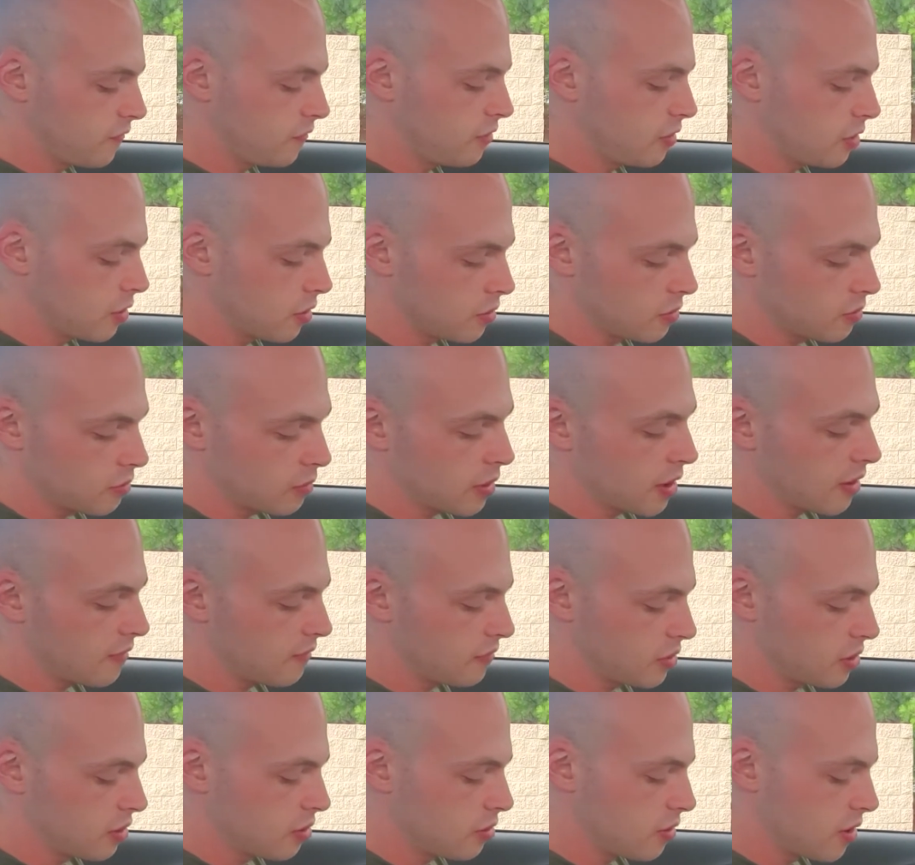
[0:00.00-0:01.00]
You know,
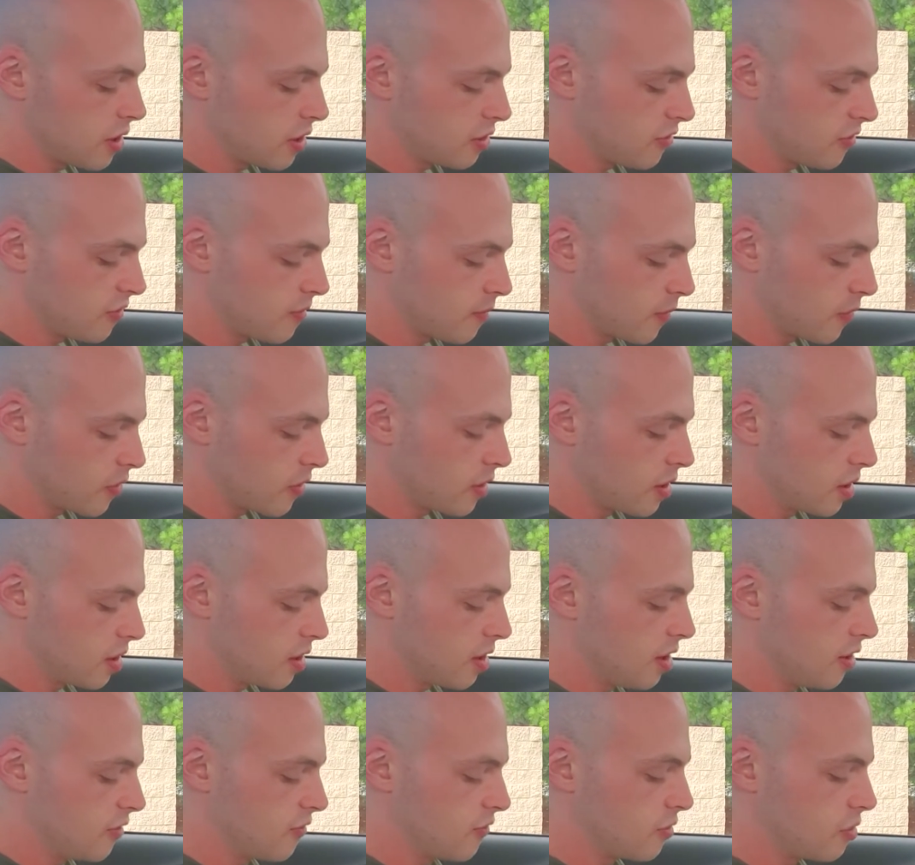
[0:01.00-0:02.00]
having to interact just with the
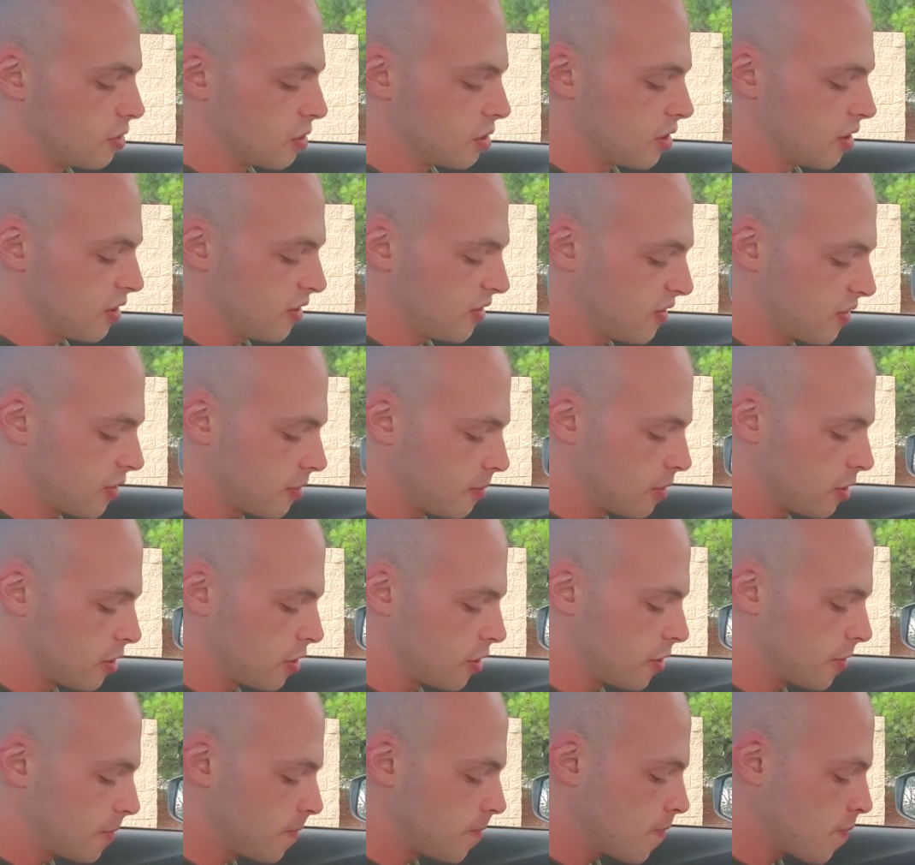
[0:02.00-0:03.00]
occasional
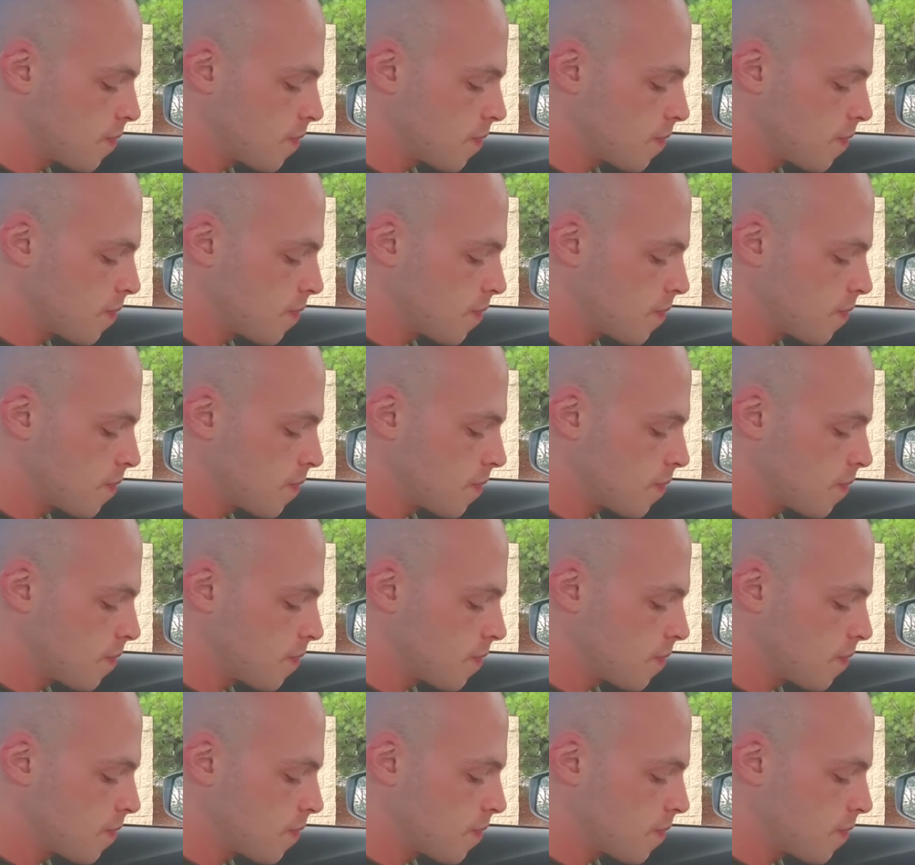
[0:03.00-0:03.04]
customer.